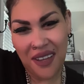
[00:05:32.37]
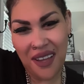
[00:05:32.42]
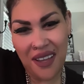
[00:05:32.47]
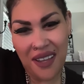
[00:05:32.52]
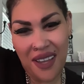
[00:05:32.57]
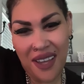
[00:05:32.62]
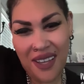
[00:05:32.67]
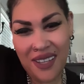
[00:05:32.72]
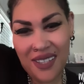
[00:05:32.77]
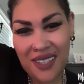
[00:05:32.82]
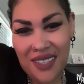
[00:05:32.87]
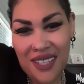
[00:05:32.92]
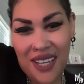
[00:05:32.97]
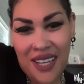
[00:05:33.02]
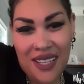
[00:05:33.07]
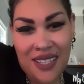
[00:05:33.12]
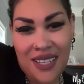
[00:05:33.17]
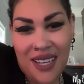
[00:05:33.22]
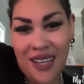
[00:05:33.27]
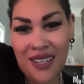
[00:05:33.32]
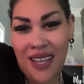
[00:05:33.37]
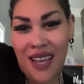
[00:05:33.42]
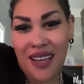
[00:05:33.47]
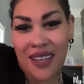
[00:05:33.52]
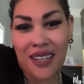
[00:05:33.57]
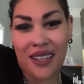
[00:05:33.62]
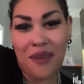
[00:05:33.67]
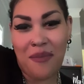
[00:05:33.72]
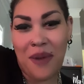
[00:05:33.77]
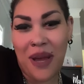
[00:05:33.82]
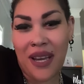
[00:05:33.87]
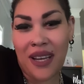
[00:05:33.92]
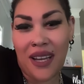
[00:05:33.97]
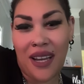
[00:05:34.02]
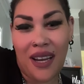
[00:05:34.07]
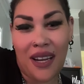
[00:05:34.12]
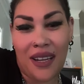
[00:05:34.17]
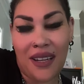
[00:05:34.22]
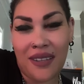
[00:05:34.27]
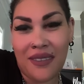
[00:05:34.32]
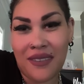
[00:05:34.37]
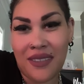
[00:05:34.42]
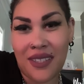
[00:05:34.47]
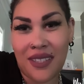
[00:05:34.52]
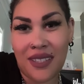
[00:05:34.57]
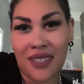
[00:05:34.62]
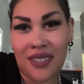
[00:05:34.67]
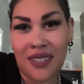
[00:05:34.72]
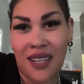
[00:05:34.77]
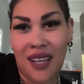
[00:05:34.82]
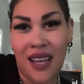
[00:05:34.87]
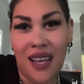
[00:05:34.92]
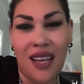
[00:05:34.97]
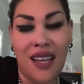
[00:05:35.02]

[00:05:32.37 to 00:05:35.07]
I can't stand y'all. Y'all get on my nerves.